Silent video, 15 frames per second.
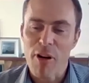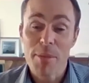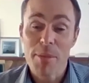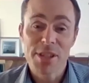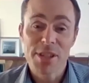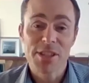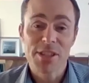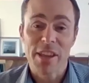
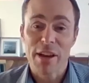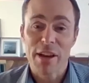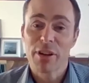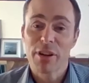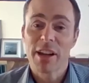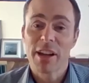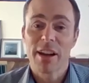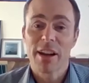farmers in South
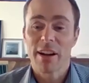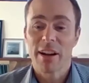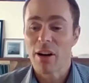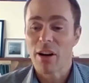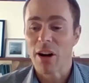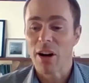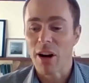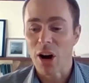Africa
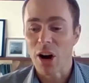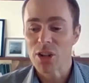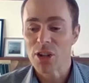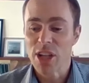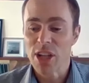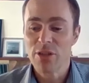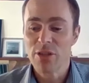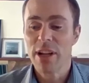are
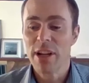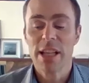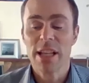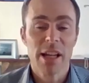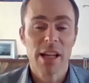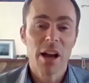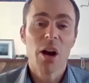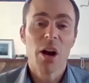
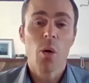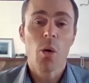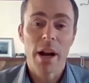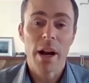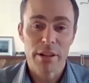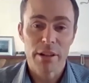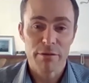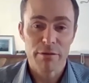generally
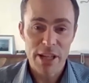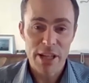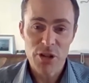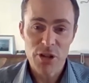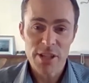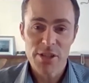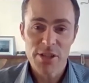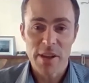quite
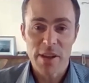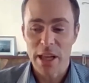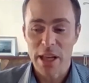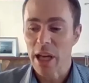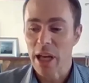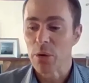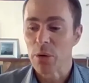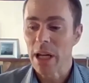adventurous
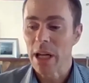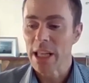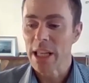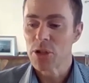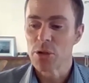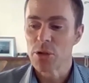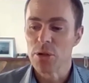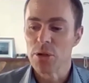and
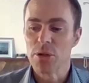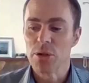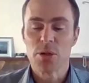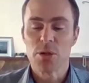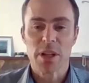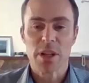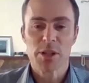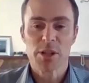willing
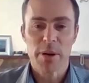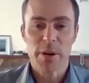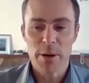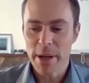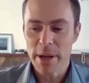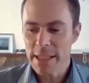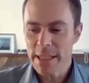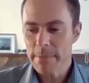to
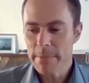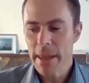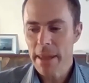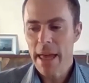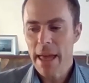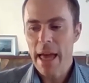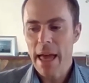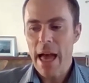experiment.
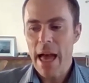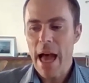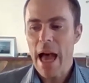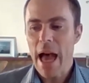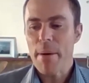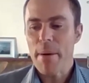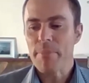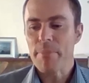
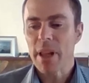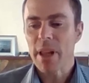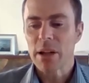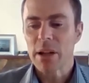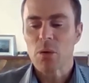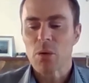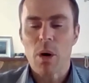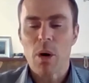
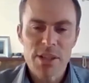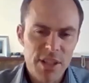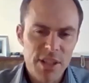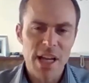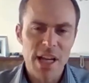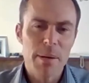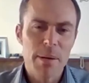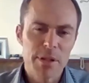And whilst
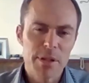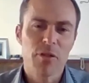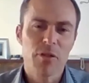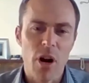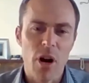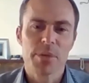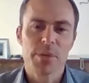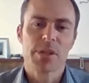the types of
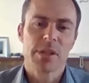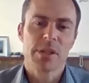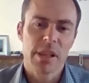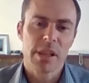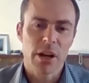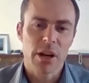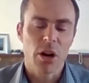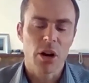
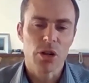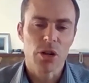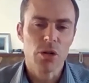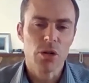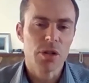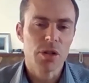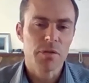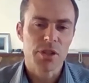crops that are
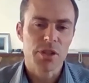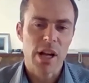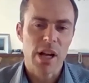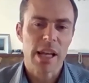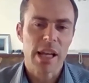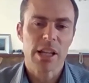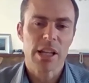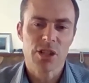used for
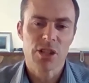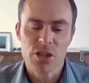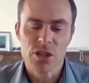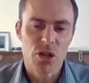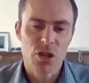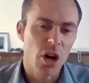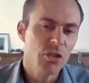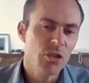
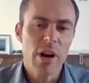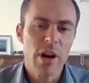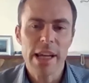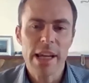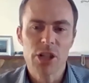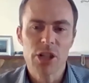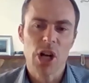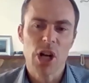silage don't
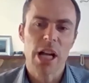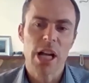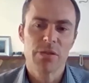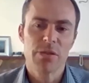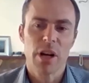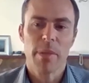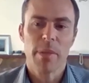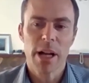really
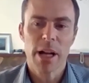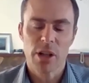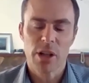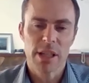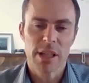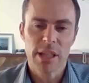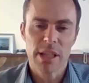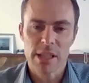change very much,
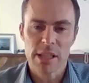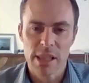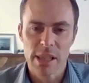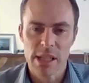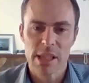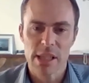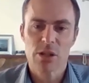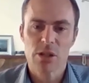I think
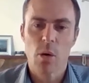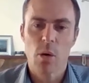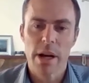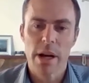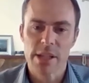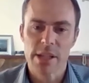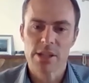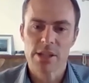there's
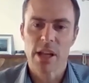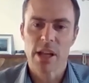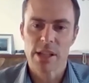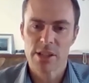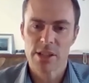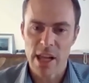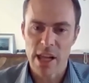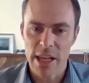quite a
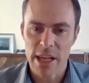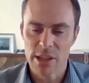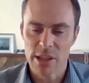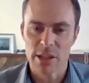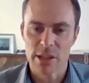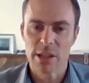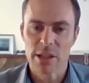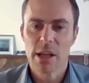
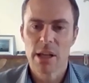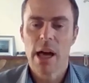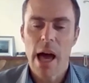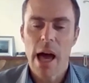standard